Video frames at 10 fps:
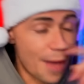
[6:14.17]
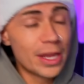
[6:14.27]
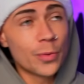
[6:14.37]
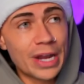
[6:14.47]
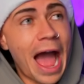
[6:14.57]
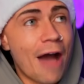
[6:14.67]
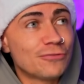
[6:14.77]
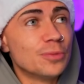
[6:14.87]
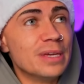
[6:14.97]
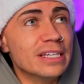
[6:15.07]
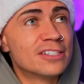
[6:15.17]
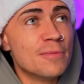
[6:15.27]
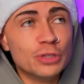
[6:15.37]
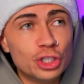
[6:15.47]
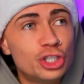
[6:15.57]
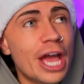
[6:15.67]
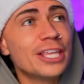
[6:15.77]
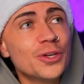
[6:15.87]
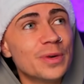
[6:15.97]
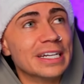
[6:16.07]
mean, it would have to be some
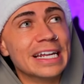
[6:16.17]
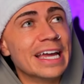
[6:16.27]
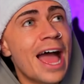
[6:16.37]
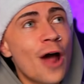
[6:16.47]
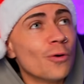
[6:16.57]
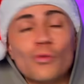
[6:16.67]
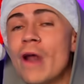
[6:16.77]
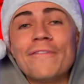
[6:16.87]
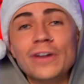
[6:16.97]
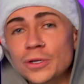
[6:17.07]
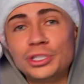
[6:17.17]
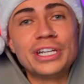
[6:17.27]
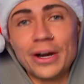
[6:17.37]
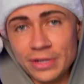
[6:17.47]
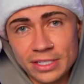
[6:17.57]
genuinely revolutionary